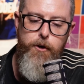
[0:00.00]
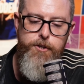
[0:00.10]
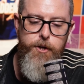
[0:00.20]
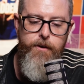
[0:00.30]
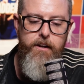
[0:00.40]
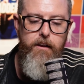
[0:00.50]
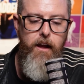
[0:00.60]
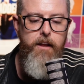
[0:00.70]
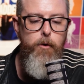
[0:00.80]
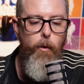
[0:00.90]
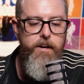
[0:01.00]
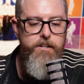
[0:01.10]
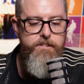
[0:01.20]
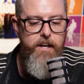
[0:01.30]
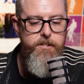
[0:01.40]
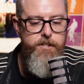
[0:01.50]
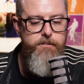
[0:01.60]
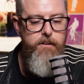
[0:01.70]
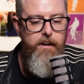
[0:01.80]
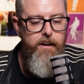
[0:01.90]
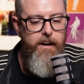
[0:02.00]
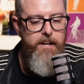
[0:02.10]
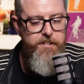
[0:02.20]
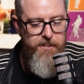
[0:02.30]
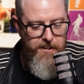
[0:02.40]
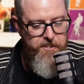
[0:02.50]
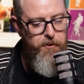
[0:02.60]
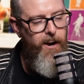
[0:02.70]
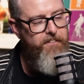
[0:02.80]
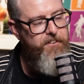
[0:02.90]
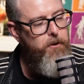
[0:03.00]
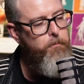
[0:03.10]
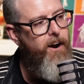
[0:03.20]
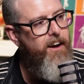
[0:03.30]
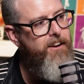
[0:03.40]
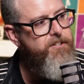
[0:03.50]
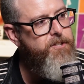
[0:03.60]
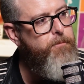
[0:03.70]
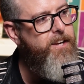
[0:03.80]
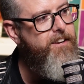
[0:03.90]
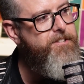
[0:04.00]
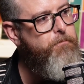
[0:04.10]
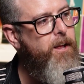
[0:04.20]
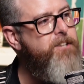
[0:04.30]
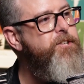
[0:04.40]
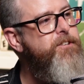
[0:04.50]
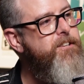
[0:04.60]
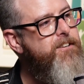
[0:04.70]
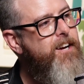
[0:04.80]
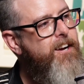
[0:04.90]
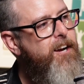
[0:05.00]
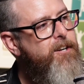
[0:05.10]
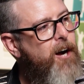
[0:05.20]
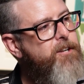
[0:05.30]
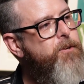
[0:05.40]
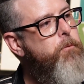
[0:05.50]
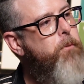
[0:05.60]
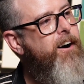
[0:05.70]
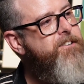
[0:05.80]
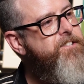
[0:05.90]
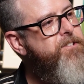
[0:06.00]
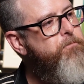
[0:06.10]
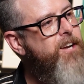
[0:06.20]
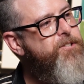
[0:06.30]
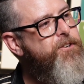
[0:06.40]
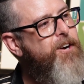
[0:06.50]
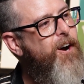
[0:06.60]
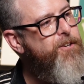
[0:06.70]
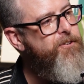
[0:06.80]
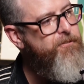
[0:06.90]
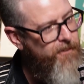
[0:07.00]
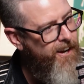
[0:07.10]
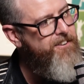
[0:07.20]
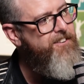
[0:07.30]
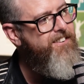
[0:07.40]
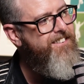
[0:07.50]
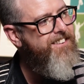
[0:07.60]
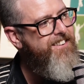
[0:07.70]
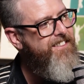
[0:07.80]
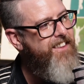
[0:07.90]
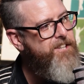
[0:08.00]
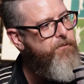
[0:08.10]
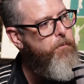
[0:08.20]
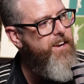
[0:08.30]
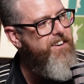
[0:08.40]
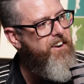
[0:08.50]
nurturing an organization as he does in crafting a product. Jimmy, it's a pleasure to call you a boss. It's a pleasure to call you a friend. Thanks for being